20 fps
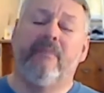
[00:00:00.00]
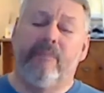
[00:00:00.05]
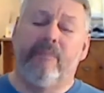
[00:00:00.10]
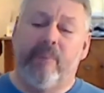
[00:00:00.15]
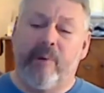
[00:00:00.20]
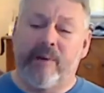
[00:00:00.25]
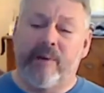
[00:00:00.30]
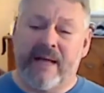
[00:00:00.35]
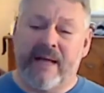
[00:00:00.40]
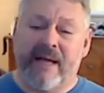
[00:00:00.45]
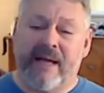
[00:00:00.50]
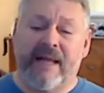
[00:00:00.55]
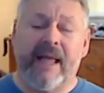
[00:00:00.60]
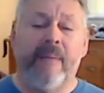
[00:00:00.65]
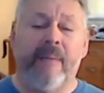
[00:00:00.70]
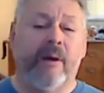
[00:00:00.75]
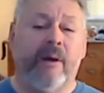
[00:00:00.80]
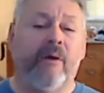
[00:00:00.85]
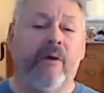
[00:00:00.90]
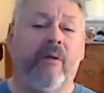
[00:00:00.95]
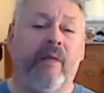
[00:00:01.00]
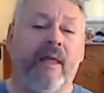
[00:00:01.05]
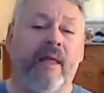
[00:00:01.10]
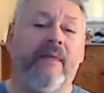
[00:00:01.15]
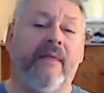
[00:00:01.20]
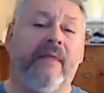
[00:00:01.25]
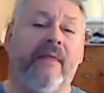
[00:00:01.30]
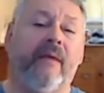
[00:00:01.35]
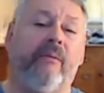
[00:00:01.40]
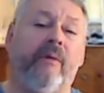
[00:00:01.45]
put a chemical
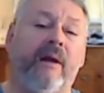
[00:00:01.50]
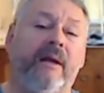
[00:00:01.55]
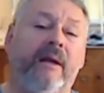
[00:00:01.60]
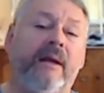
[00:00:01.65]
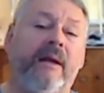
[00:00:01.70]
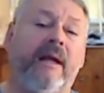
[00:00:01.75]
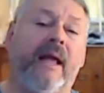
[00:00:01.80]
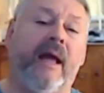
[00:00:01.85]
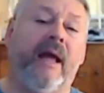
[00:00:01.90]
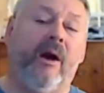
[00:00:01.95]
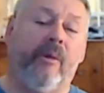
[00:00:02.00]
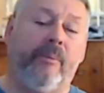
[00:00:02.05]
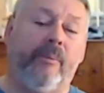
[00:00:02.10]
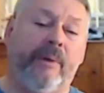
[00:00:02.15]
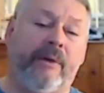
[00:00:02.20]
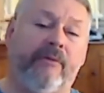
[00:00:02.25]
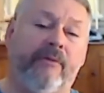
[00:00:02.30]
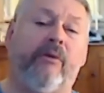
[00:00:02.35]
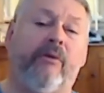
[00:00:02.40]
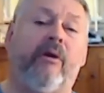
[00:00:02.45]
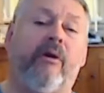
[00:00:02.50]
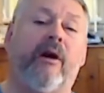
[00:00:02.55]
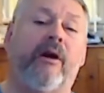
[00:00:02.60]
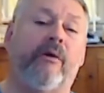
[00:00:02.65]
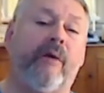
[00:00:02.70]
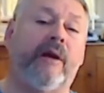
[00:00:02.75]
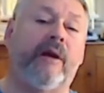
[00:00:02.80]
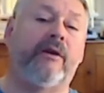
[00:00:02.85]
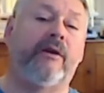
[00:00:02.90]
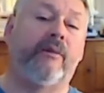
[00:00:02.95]
in that would help it for a
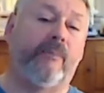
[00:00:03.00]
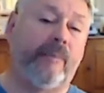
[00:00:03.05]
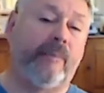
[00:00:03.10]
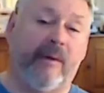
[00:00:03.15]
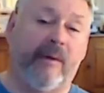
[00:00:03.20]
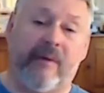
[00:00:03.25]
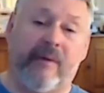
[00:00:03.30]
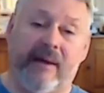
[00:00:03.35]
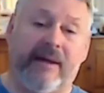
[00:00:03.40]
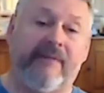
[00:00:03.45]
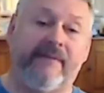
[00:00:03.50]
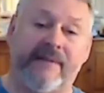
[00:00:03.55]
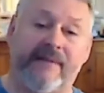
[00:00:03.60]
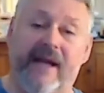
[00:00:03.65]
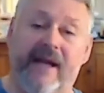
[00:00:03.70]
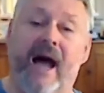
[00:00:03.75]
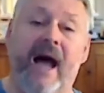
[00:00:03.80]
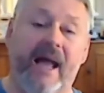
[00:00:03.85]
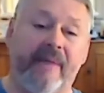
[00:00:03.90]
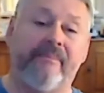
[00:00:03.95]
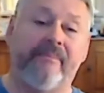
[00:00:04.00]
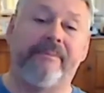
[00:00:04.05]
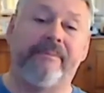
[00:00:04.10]
greater period of time.